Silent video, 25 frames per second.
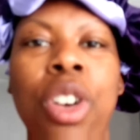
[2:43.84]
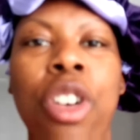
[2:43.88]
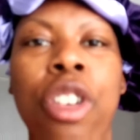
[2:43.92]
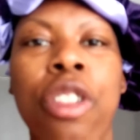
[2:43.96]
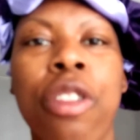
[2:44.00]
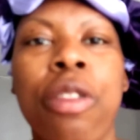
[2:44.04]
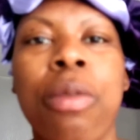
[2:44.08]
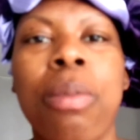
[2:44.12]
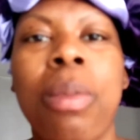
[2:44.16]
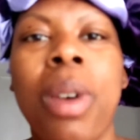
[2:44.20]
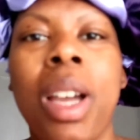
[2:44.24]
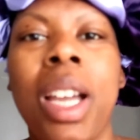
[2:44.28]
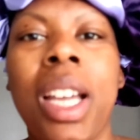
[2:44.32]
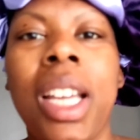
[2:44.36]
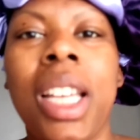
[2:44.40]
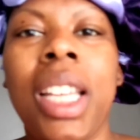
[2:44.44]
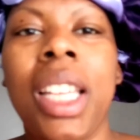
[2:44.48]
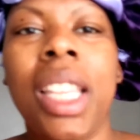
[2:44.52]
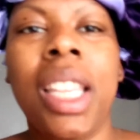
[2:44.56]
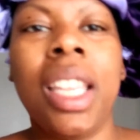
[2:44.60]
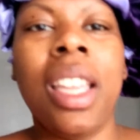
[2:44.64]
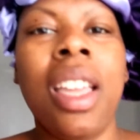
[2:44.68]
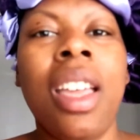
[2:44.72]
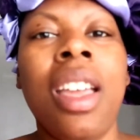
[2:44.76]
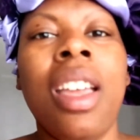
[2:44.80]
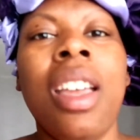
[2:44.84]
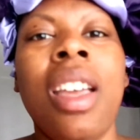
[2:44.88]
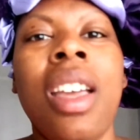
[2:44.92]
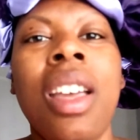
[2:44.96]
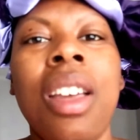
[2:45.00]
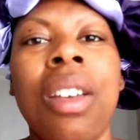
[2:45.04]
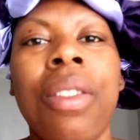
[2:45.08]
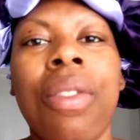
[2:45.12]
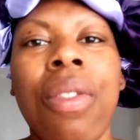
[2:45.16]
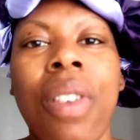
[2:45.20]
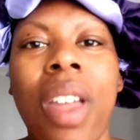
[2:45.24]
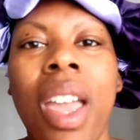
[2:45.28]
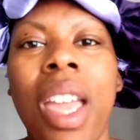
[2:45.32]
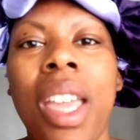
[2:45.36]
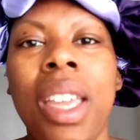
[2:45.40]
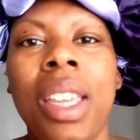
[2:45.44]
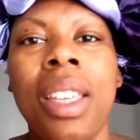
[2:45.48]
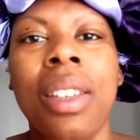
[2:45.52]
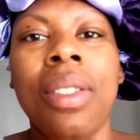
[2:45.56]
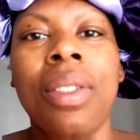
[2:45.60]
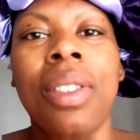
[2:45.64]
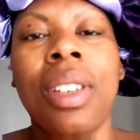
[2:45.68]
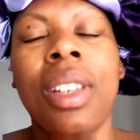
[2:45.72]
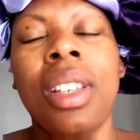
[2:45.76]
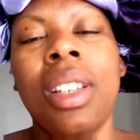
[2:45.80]
of my
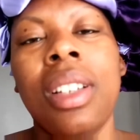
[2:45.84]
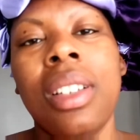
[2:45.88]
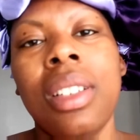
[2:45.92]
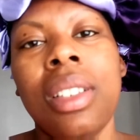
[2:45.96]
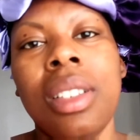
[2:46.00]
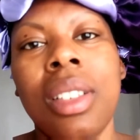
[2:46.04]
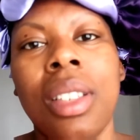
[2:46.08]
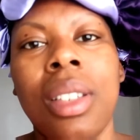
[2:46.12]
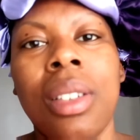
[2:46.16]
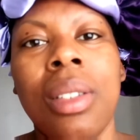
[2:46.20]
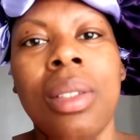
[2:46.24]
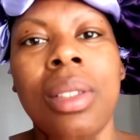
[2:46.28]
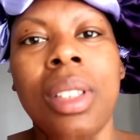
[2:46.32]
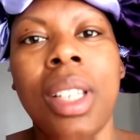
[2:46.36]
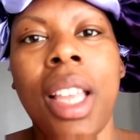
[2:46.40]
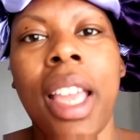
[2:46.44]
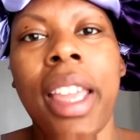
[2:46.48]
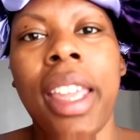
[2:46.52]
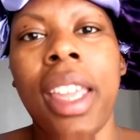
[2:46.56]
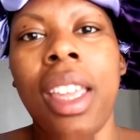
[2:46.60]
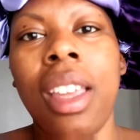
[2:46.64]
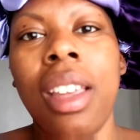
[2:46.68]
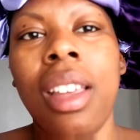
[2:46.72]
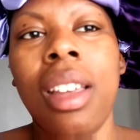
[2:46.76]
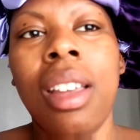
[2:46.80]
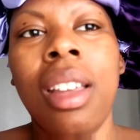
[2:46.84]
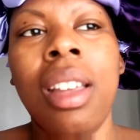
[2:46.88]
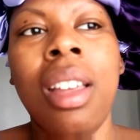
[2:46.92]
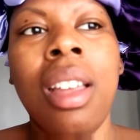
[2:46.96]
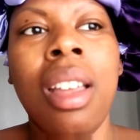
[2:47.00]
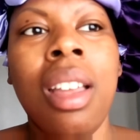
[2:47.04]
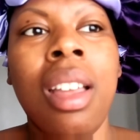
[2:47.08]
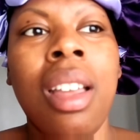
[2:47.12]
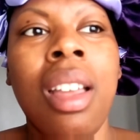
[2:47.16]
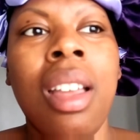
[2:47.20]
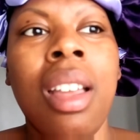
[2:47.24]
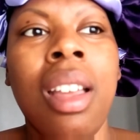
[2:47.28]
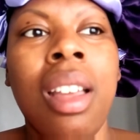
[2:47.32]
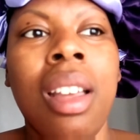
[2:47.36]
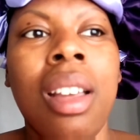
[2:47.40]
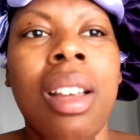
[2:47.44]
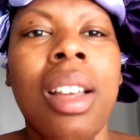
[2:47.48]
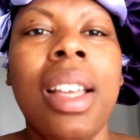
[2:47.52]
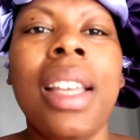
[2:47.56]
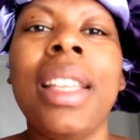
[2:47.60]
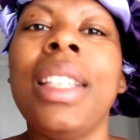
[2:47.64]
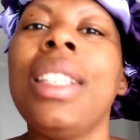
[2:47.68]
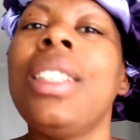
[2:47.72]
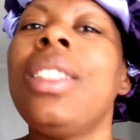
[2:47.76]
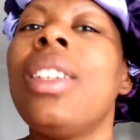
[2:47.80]
5-2 diet.
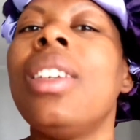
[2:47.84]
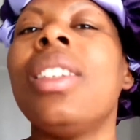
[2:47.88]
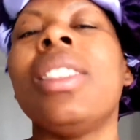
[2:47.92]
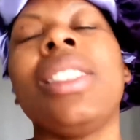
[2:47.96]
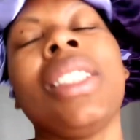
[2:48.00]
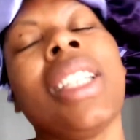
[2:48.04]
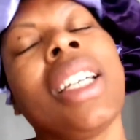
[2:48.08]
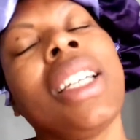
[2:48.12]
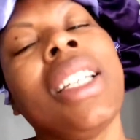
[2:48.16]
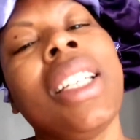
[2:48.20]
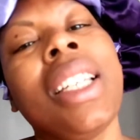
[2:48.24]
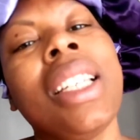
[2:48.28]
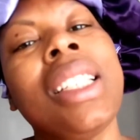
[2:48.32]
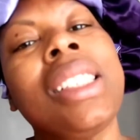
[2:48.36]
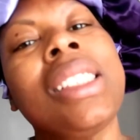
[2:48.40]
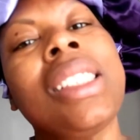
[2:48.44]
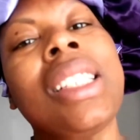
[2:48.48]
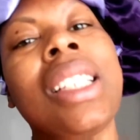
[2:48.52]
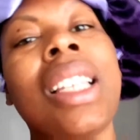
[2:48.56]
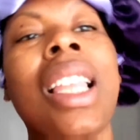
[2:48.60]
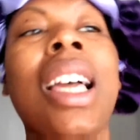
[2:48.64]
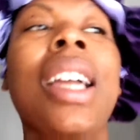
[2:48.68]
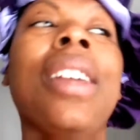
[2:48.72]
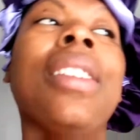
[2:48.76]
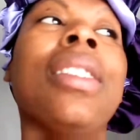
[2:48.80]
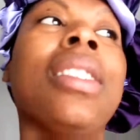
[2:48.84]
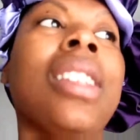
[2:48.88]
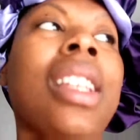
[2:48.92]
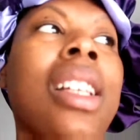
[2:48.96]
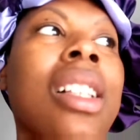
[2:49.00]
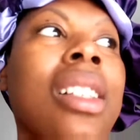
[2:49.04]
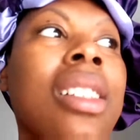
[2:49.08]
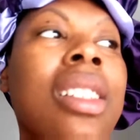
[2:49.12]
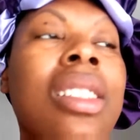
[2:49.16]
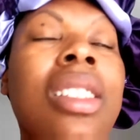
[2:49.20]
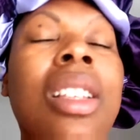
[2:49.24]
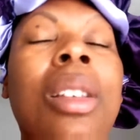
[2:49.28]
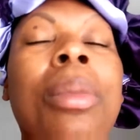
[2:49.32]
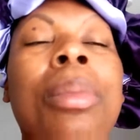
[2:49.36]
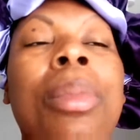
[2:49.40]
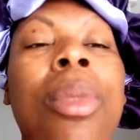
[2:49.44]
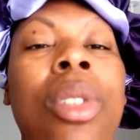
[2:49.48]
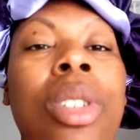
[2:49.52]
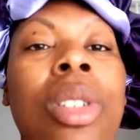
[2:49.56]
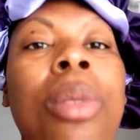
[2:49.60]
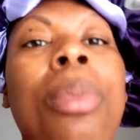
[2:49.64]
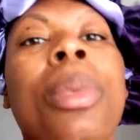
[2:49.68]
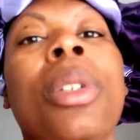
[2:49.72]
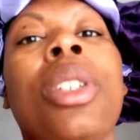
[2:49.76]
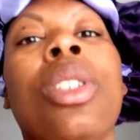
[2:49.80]
And it's not a diet, it's a lifestyle, because I'm
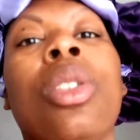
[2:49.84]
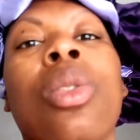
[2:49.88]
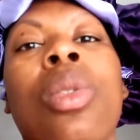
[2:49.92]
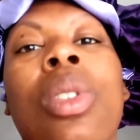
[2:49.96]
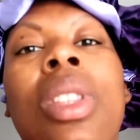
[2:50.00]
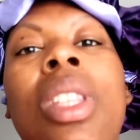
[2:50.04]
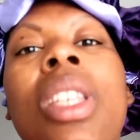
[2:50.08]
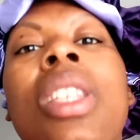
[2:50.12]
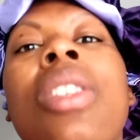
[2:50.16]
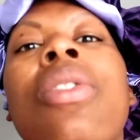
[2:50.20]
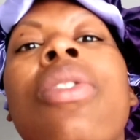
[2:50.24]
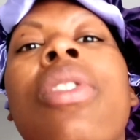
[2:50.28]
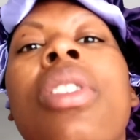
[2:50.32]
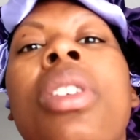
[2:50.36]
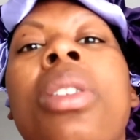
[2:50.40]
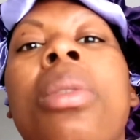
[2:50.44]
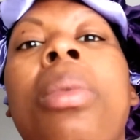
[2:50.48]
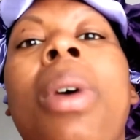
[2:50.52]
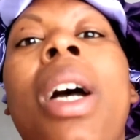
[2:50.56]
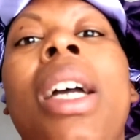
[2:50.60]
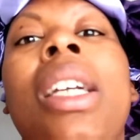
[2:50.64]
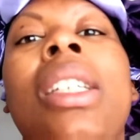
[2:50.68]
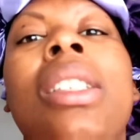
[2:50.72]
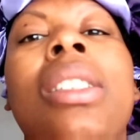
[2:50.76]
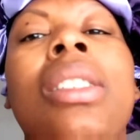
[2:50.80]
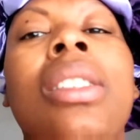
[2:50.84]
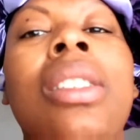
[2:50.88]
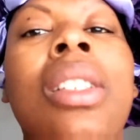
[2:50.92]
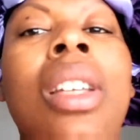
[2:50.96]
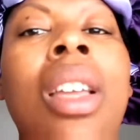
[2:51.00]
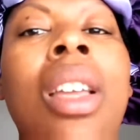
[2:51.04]
going to be doing this for a while.